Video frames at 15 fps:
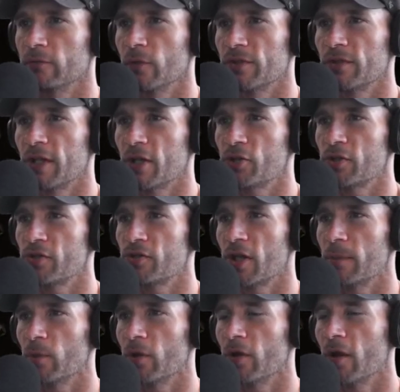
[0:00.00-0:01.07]
Resonation
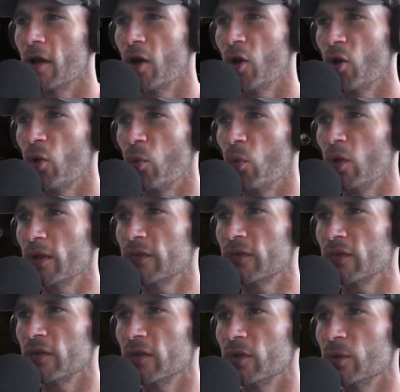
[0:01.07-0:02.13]
chamber.
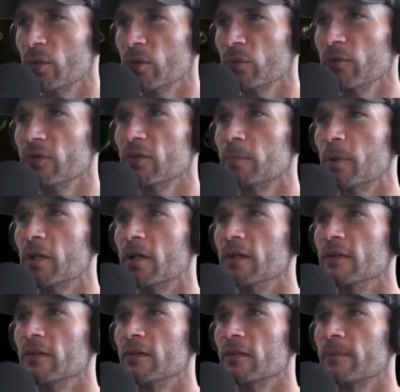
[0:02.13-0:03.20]
What's your
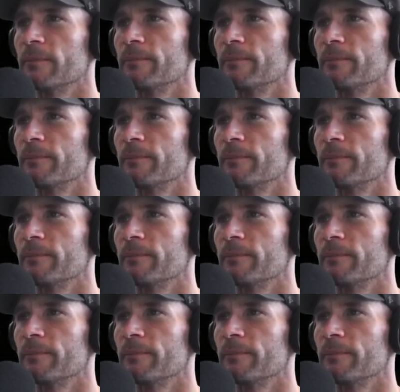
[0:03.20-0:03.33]
response?